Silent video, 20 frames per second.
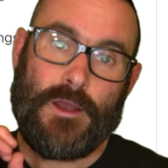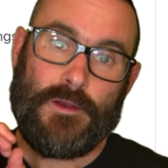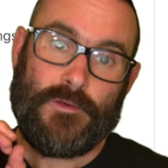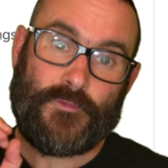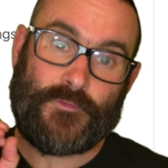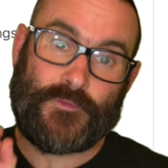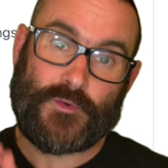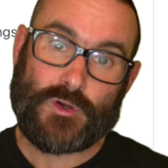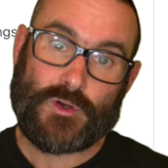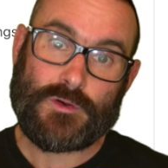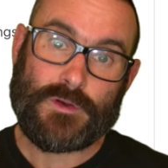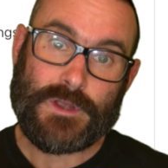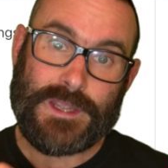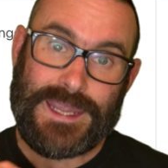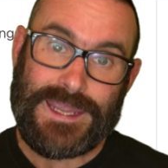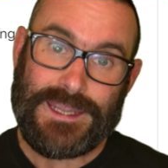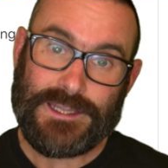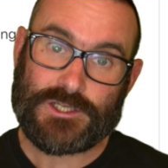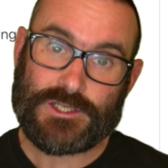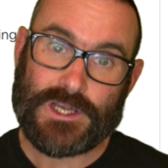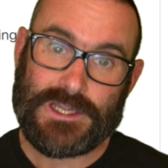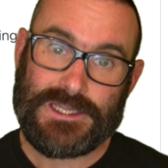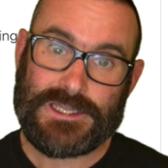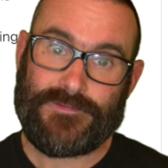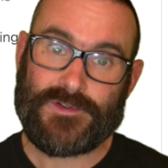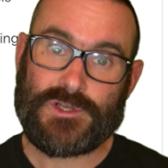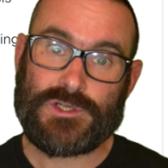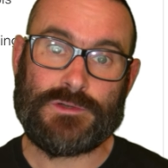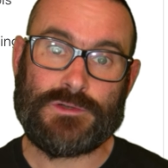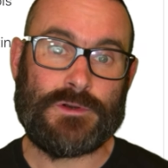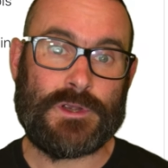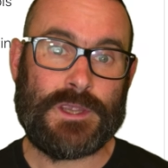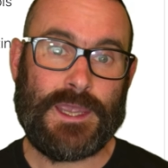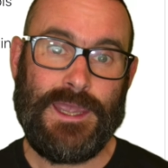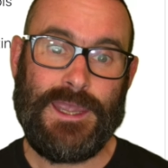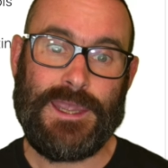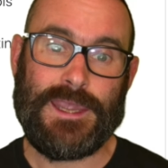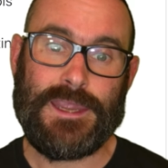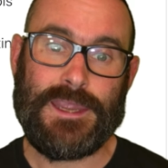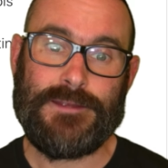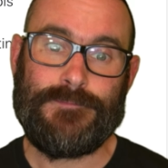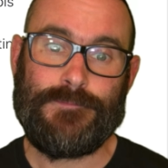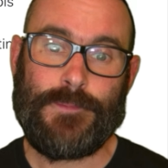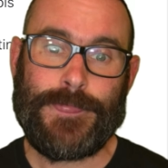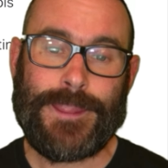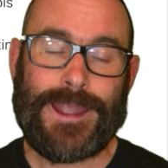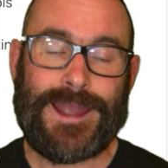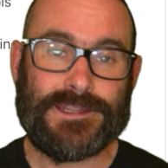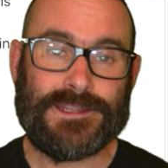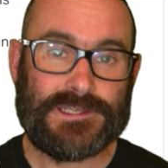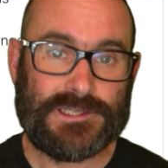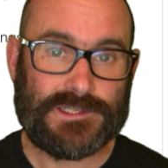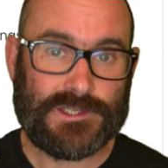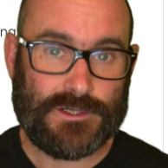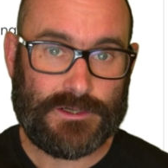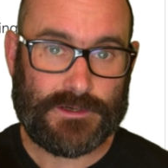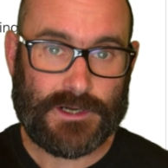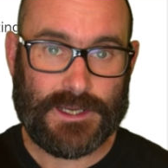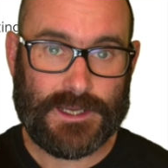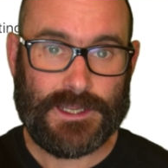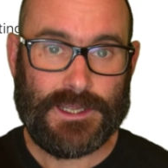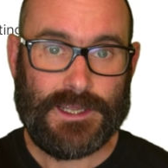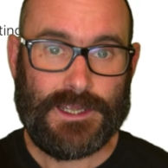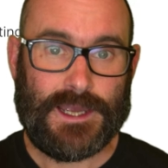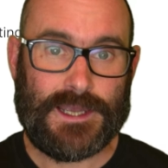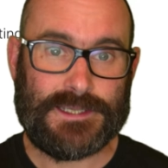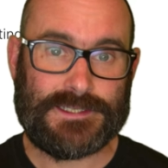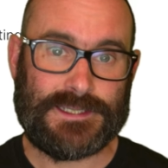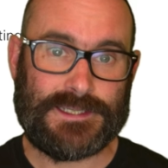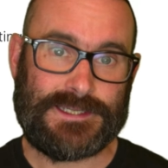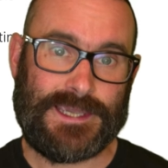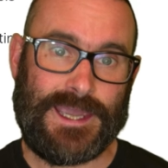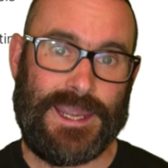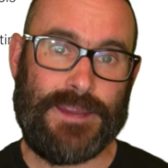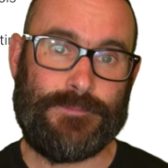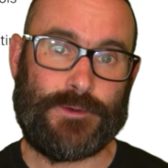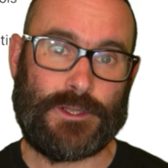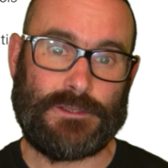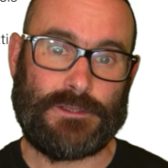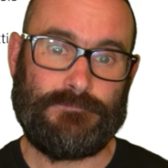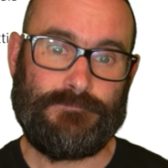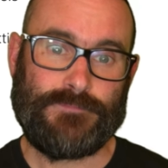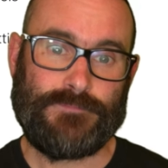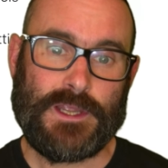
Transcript: for each individual key and store it as a table.